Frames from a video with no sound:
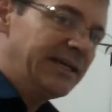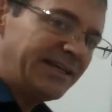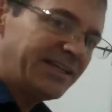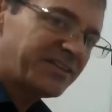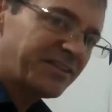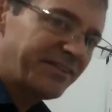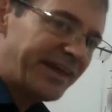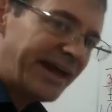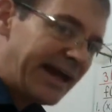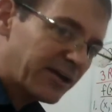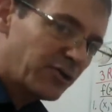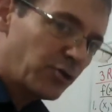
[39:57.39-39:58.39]
It's
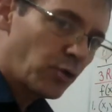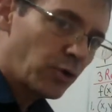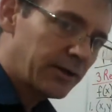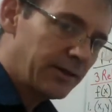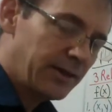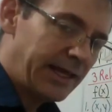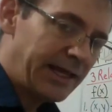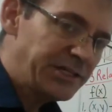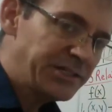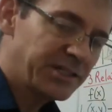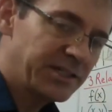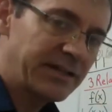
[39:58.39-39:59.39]
that
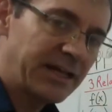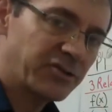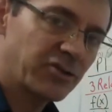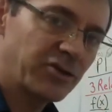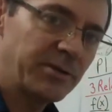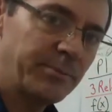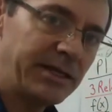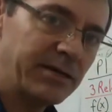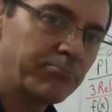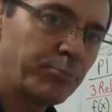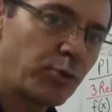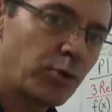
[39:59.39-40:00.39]
correlation that's going to be
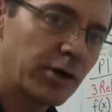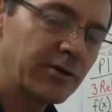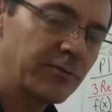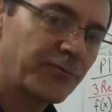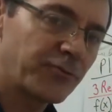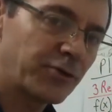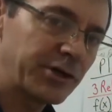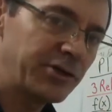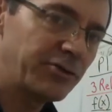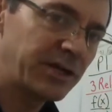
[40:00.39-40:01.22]
important for you to